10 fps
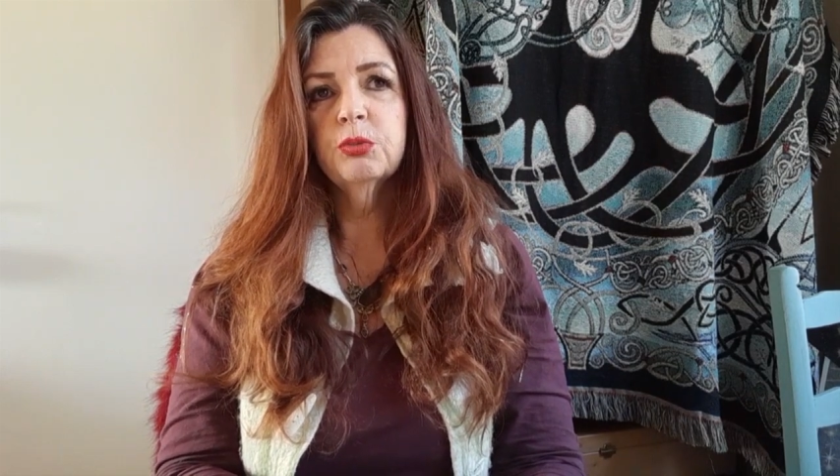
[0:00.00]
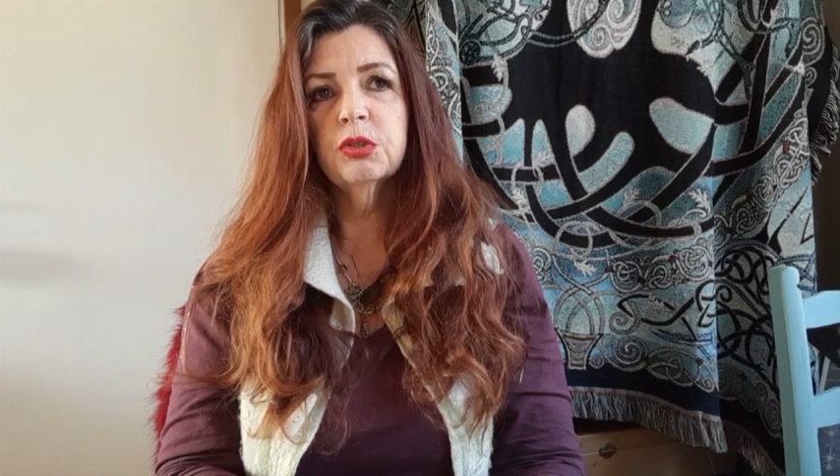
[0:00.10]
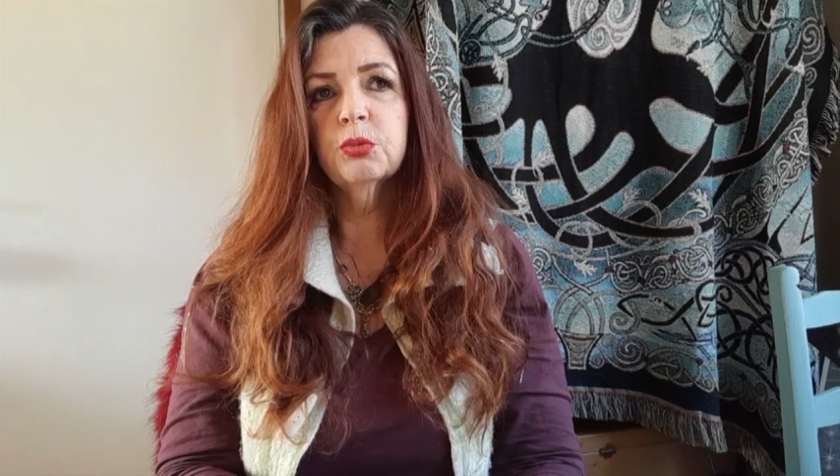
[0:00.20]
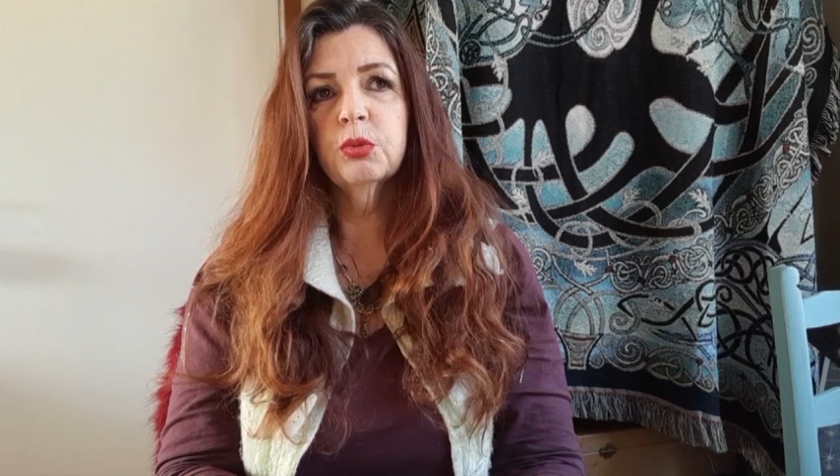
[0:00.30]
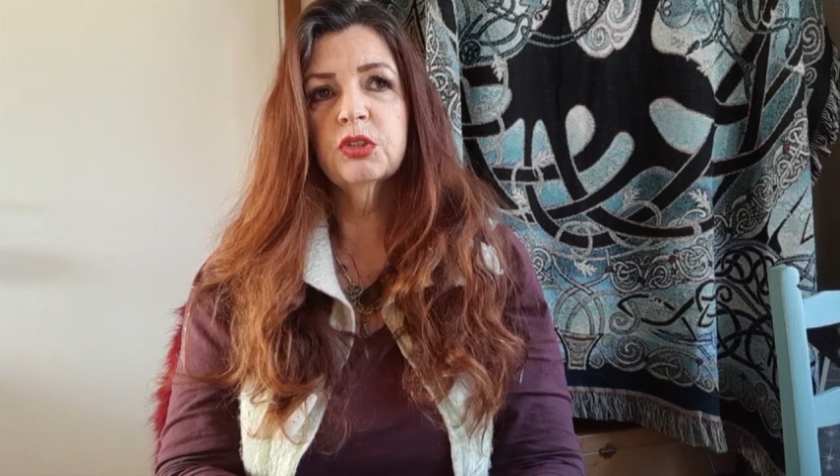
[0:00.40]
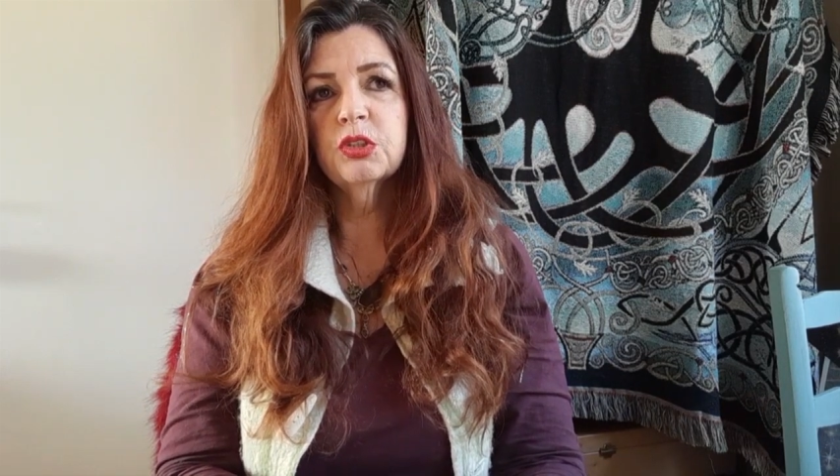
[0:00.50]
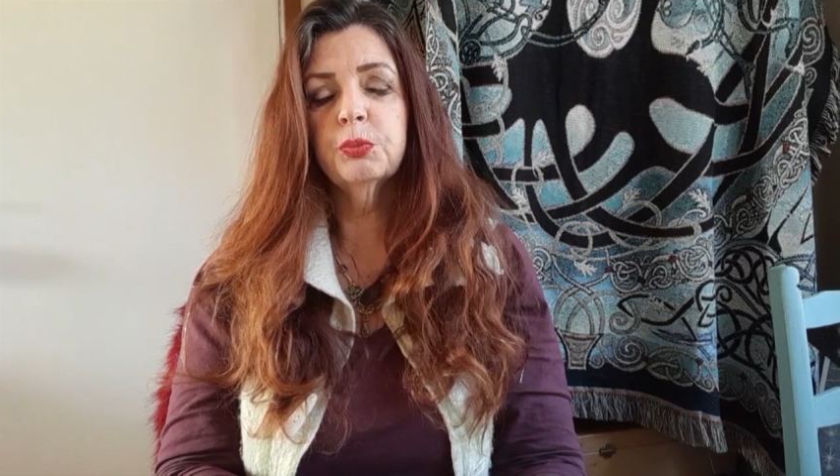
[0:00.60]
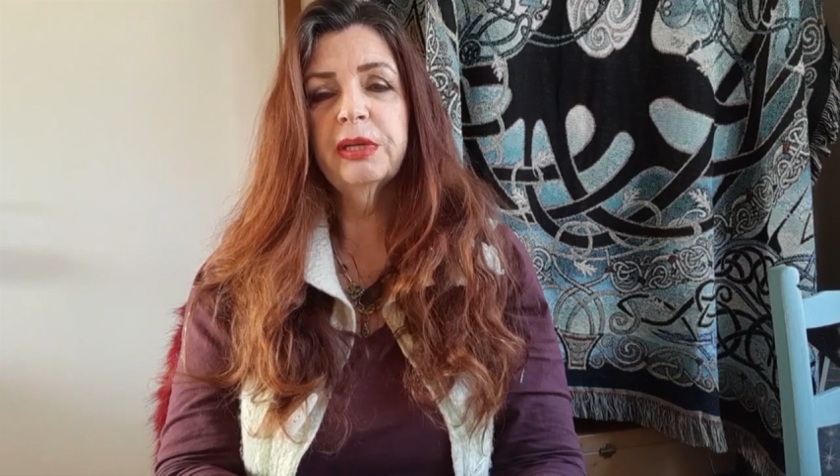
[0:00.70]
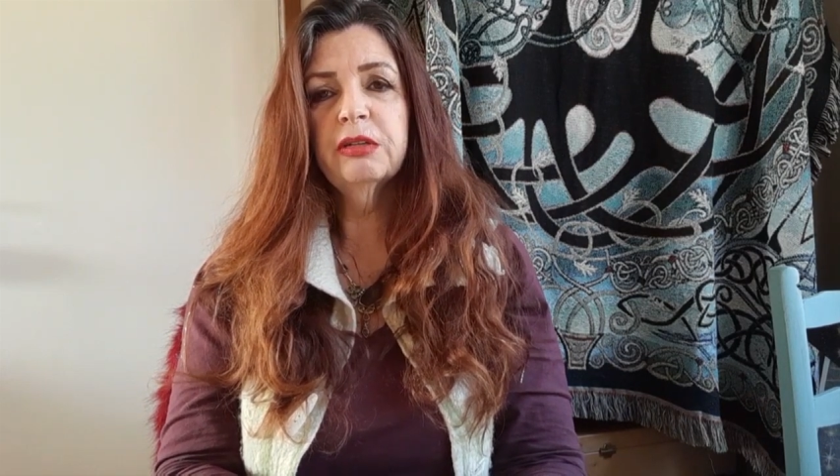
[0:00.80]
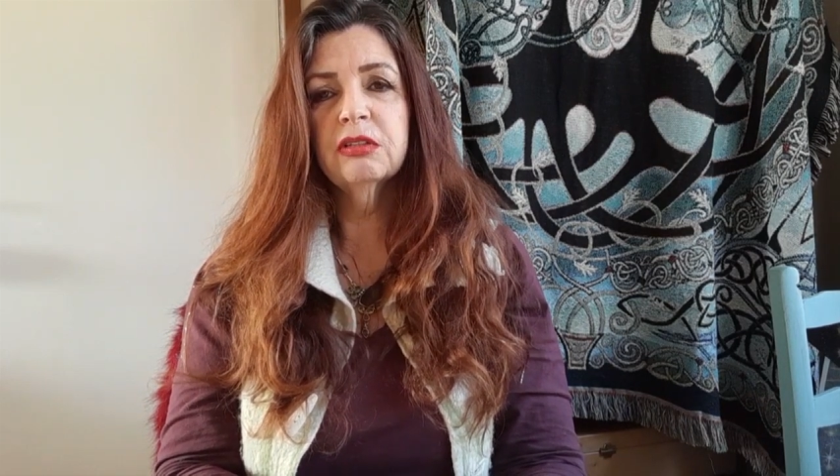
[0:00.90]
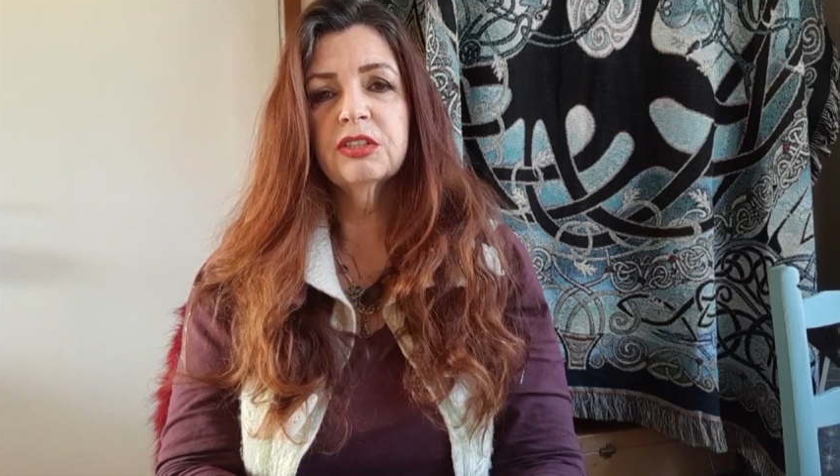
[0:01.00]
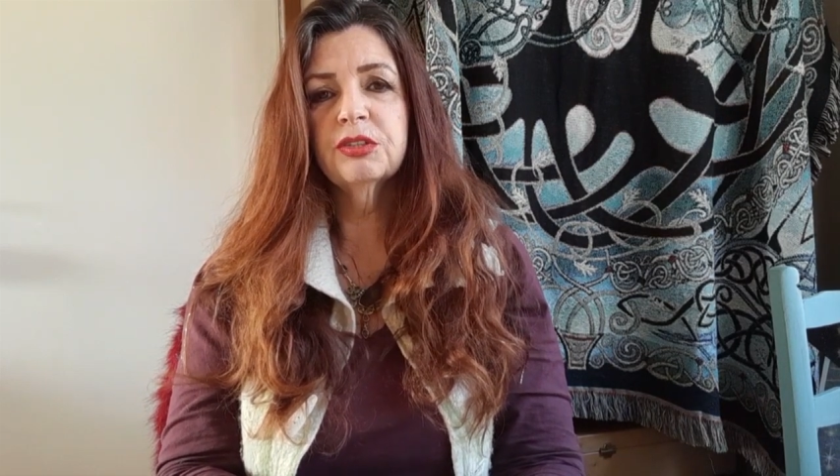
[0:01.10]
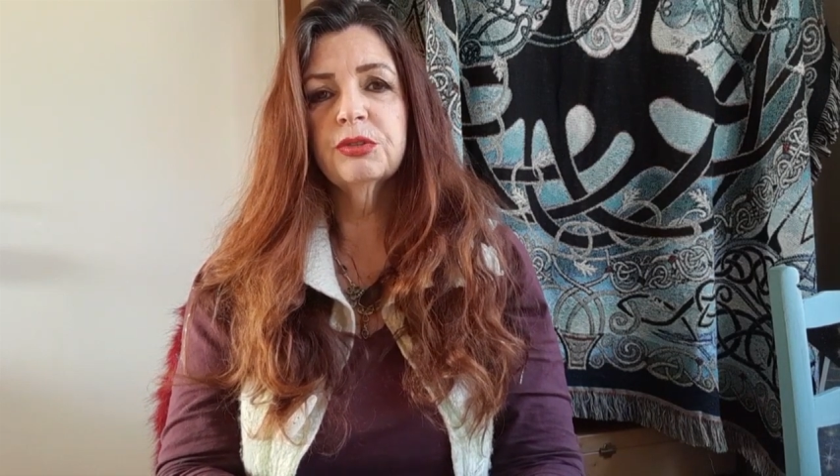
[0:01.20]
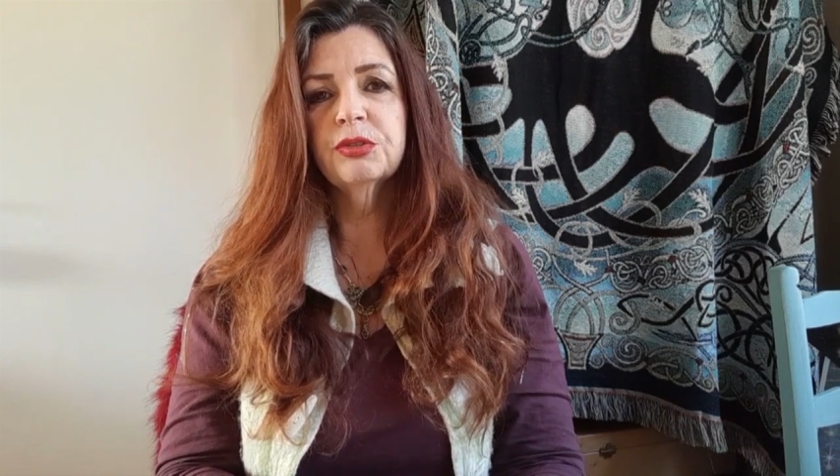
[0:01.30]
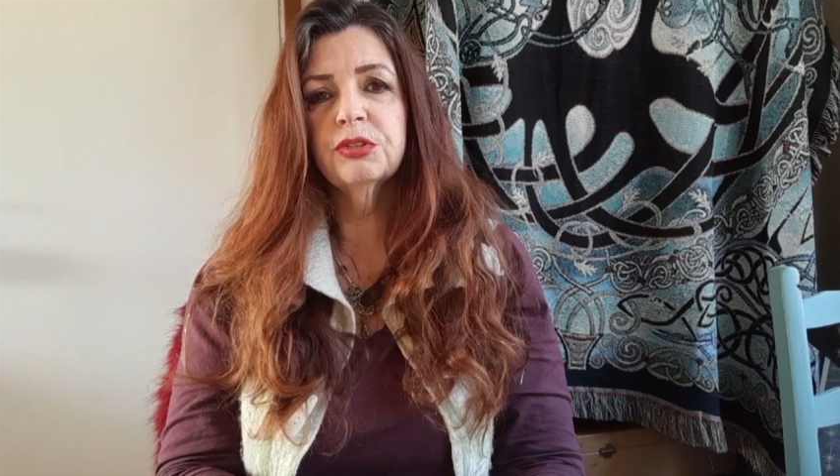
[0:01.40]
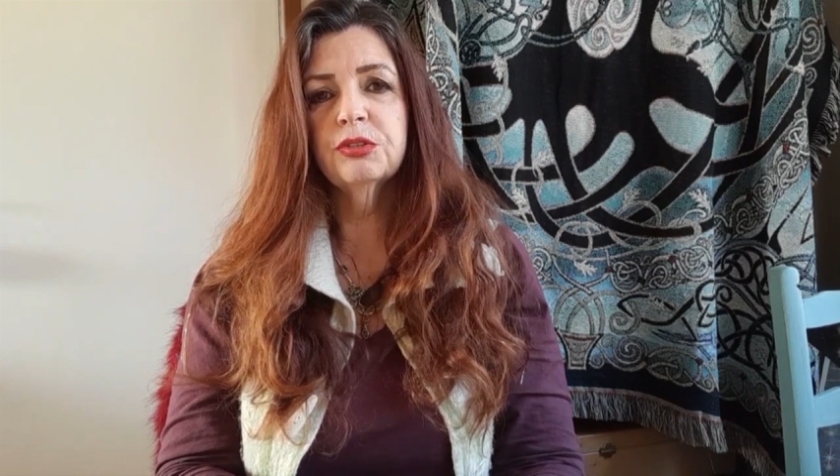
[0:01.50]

what what spirits to